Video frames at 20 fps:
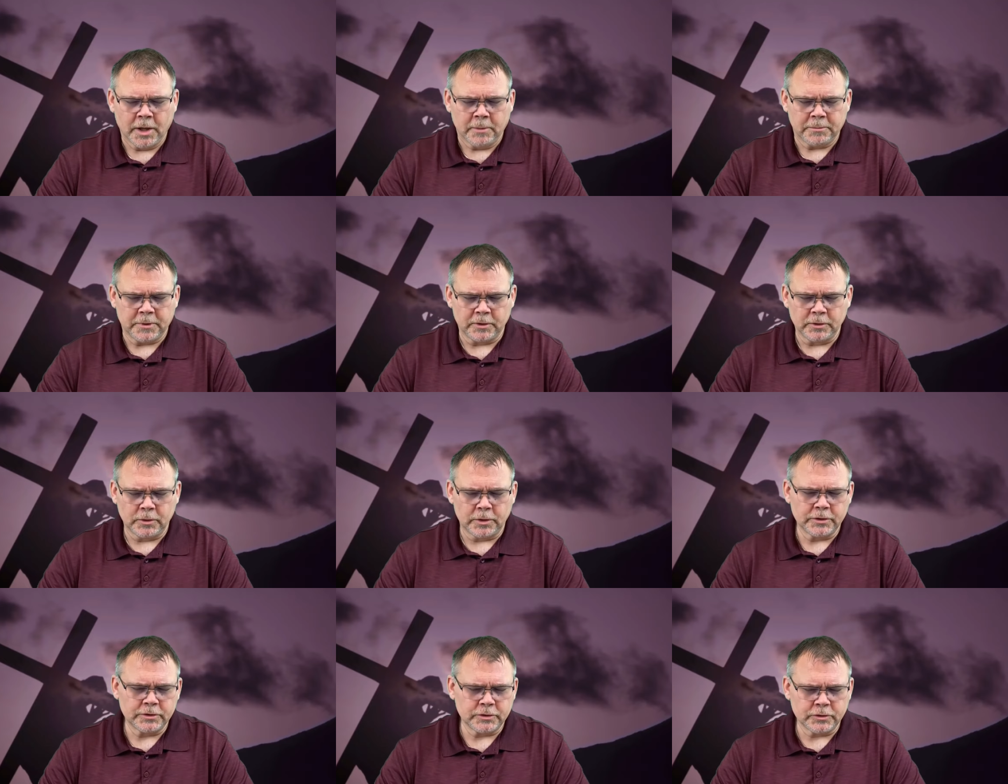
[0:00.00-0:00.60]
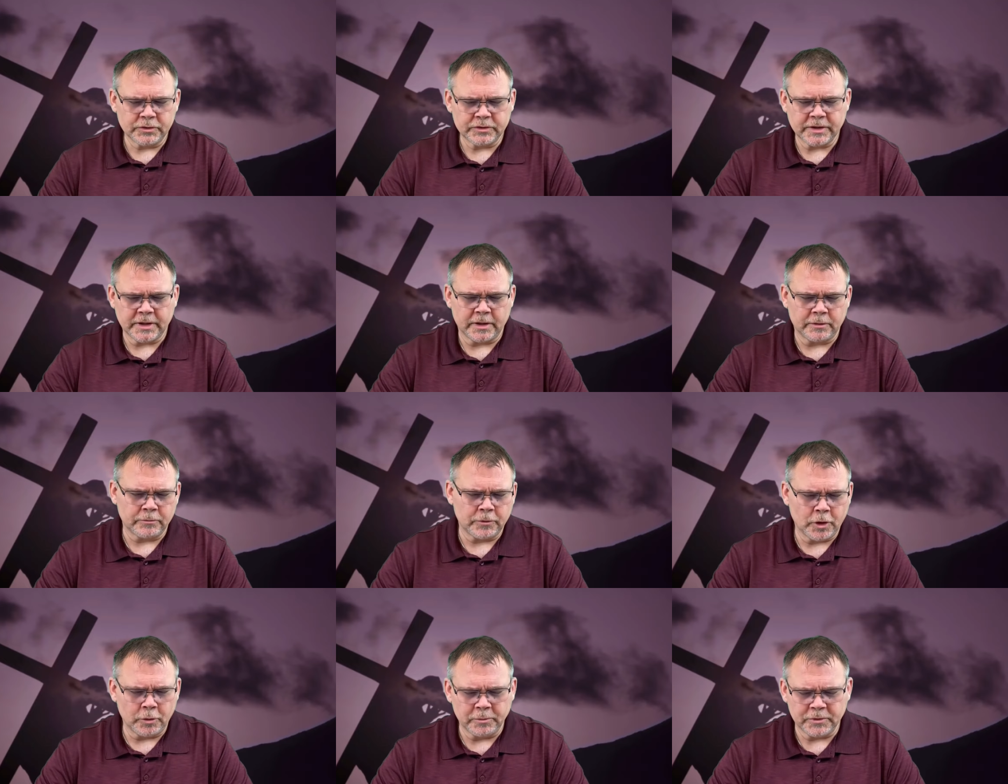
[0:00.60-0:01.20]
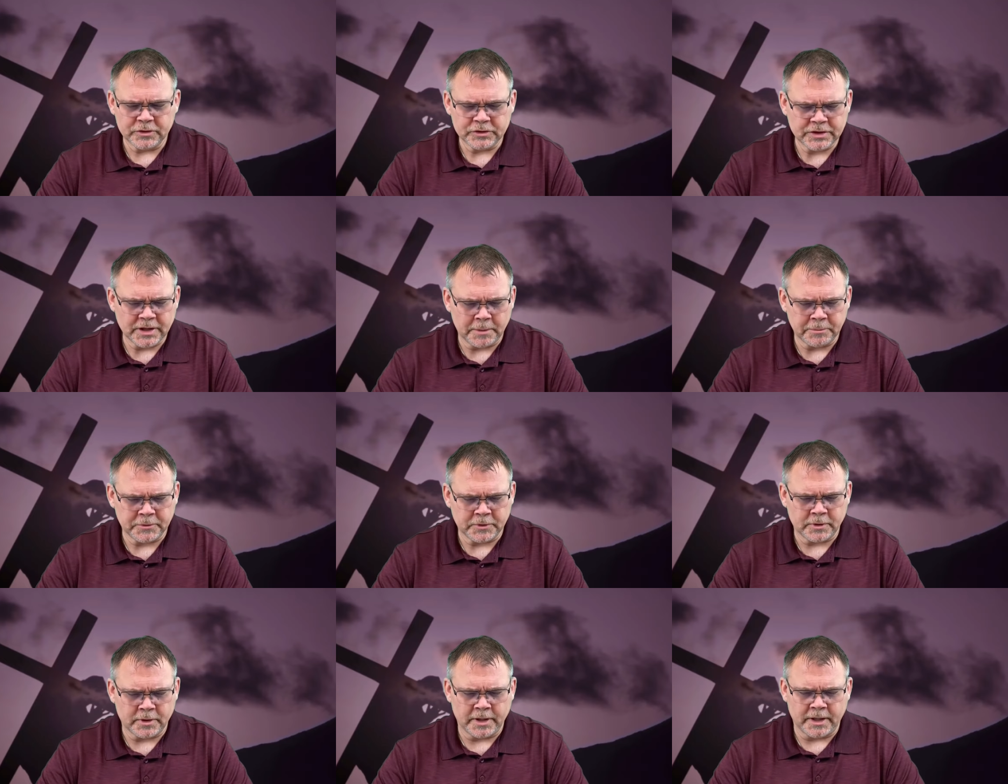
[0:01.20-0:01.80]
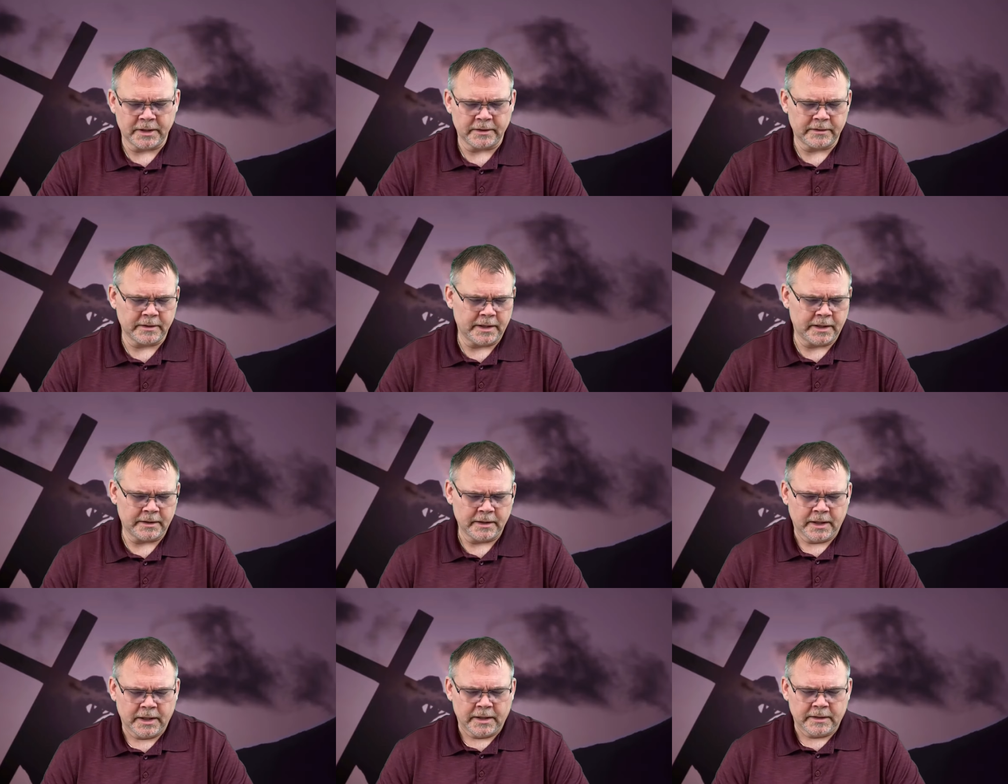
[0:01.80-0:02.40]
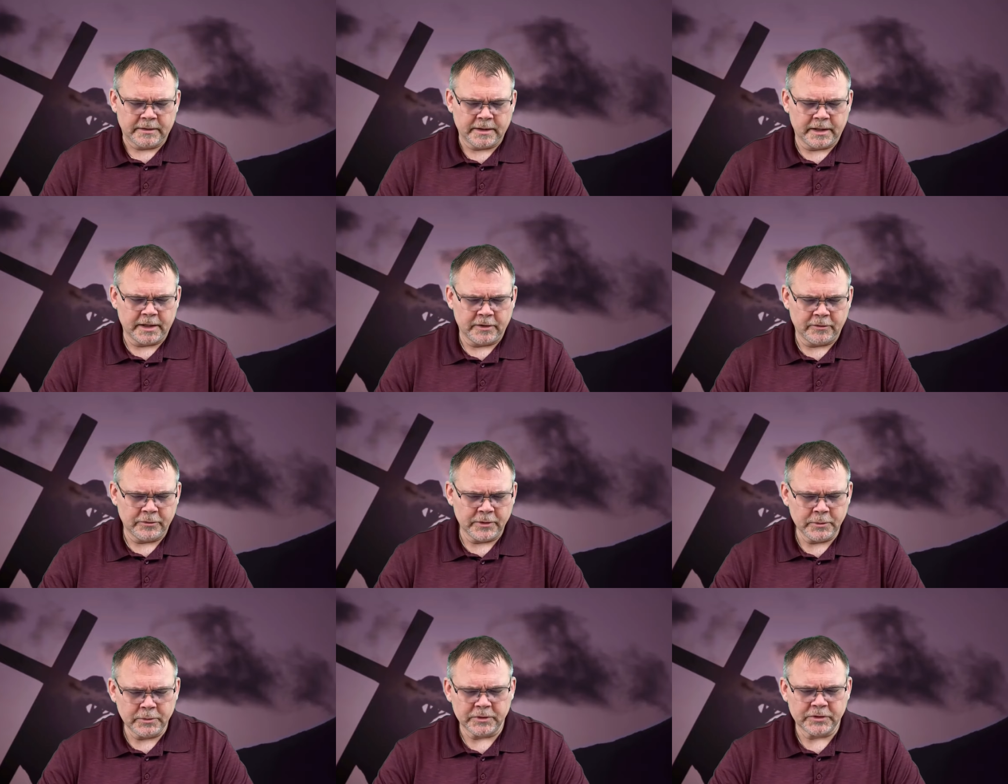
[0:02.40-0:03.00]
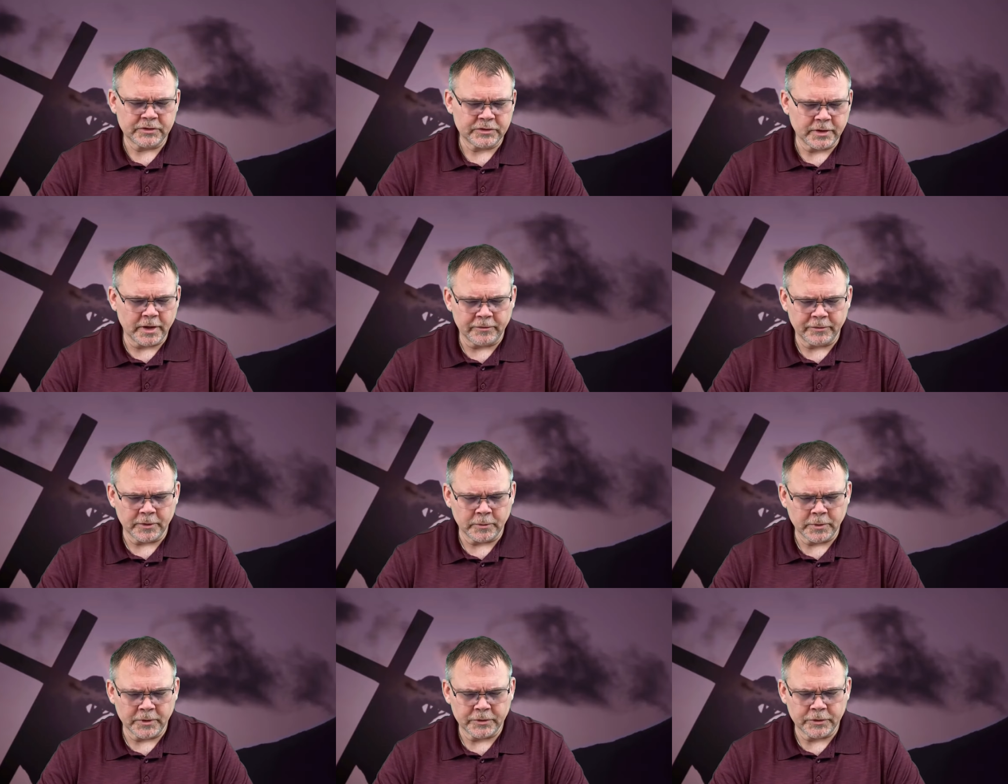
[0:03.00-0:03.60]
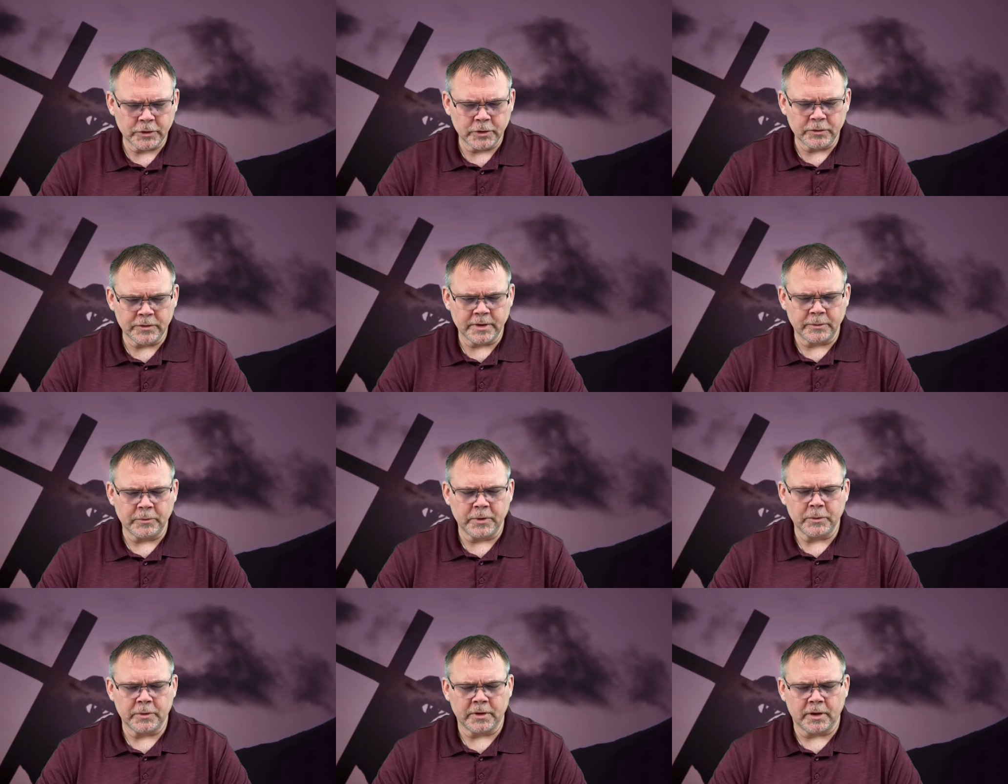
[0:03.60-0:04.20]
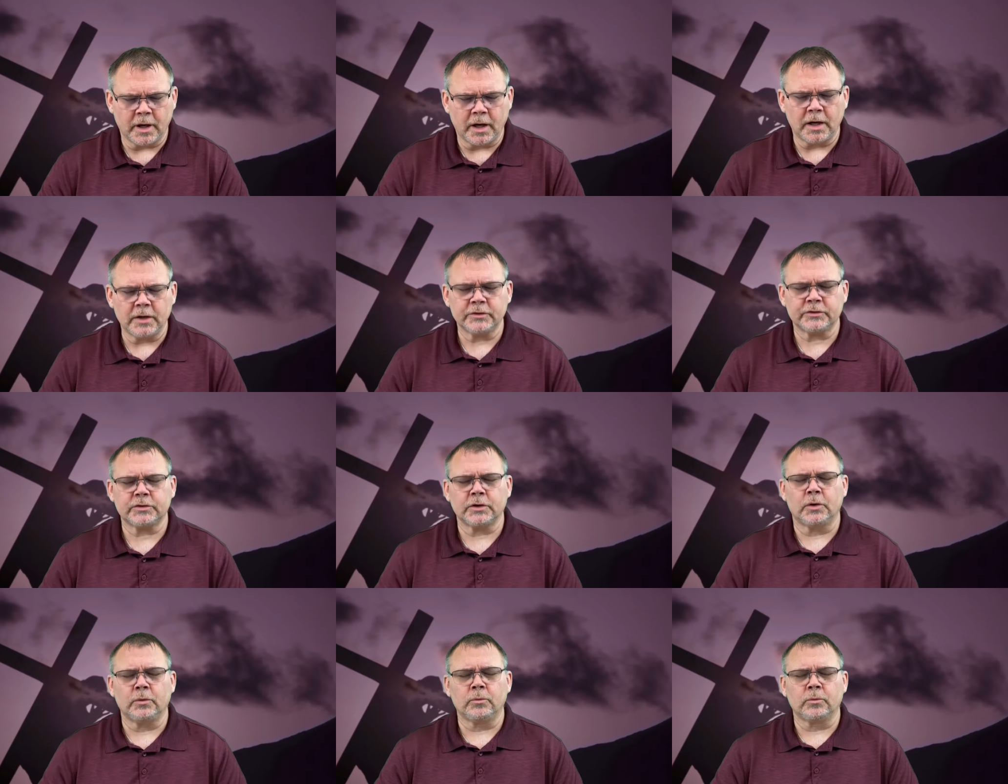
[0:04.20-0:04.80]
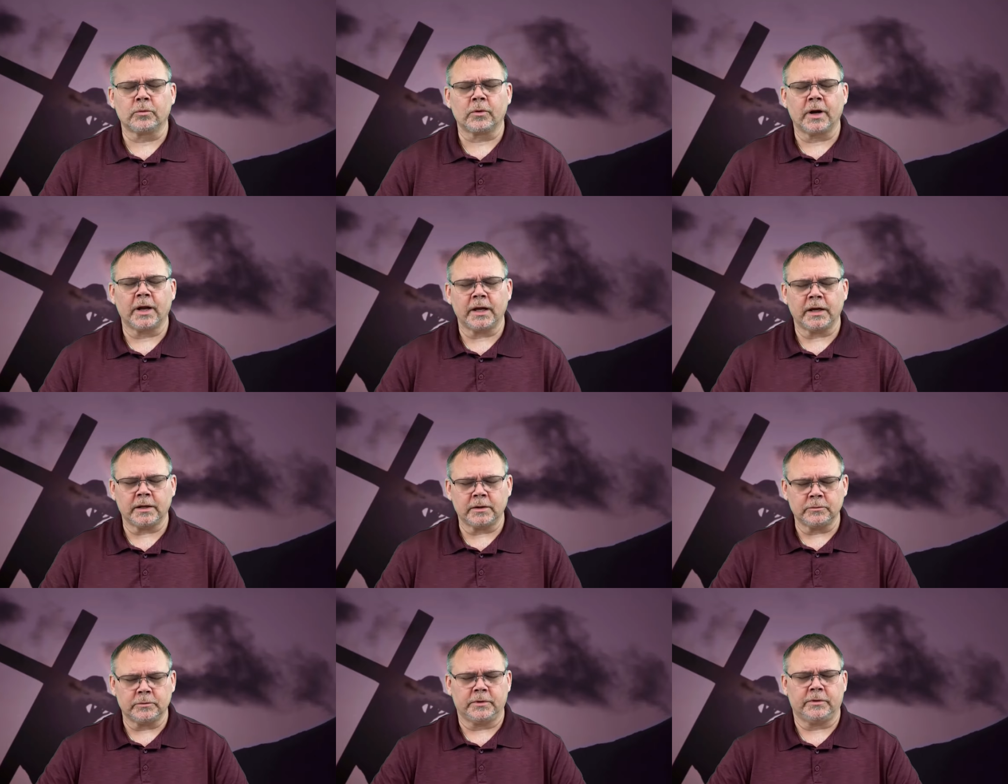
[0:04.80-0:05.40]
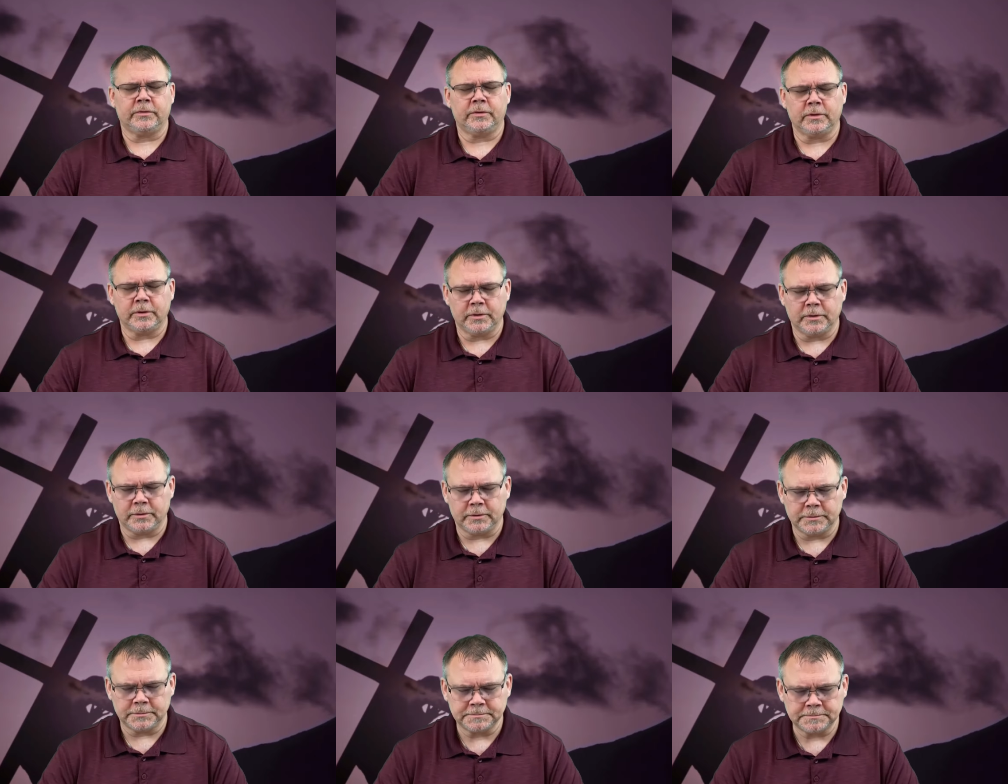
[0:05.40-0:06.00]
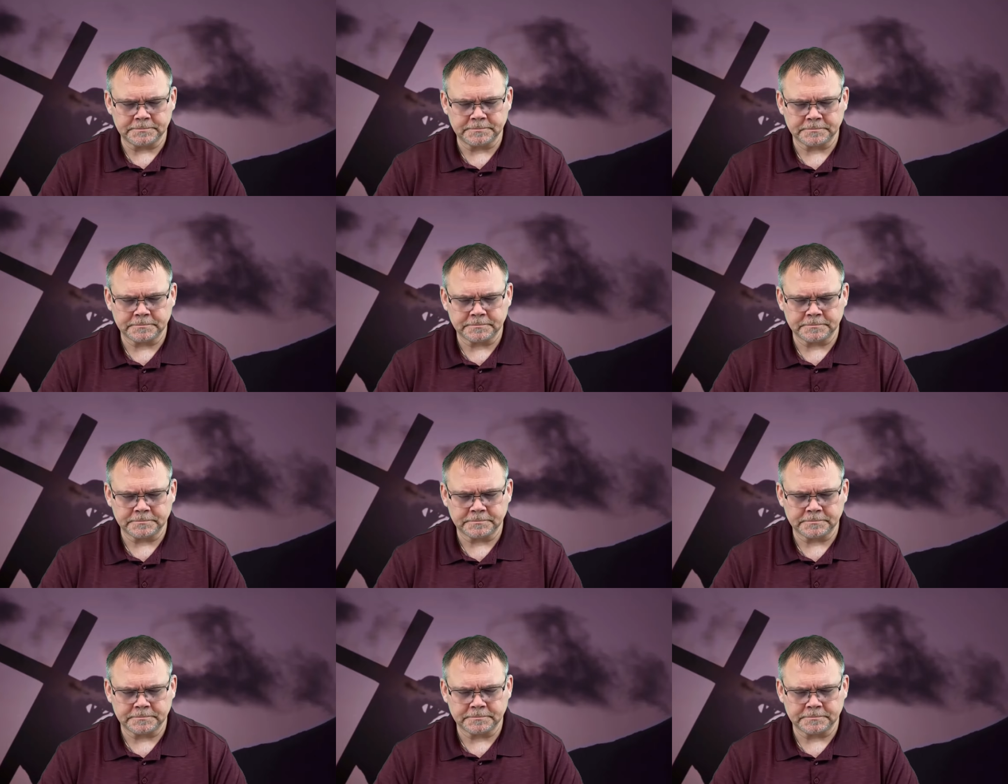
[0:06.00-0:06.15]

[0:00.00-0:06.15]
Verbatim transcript: but Lord, you said in Romans chapter 8 that, that if we would suffer with you, then we would also reign with you.